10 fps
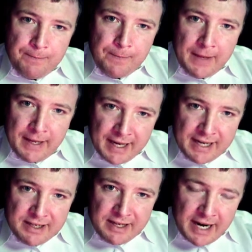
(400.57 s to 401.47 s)
And
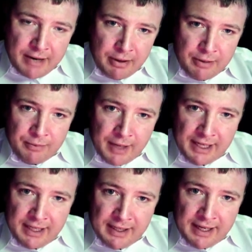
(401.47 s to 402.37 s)
Eisenhower
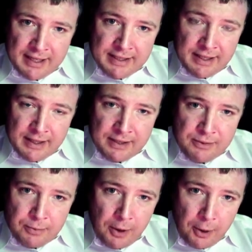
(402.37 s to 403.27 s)
recognized that this
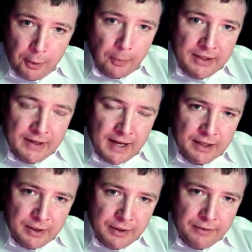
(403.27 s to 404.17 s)
was probably not
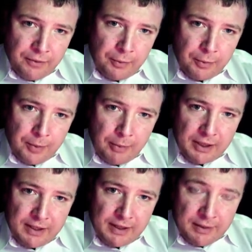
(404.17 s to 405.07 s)
good for the
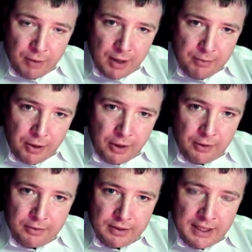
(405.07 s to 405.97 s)
Republic, and Ron
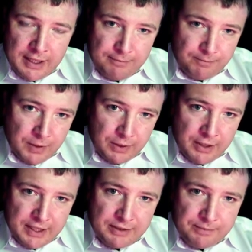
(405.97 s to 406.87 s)
Paul
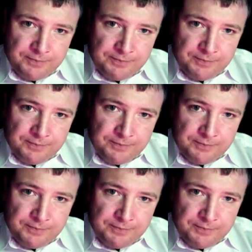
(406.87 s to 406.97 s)
agrees.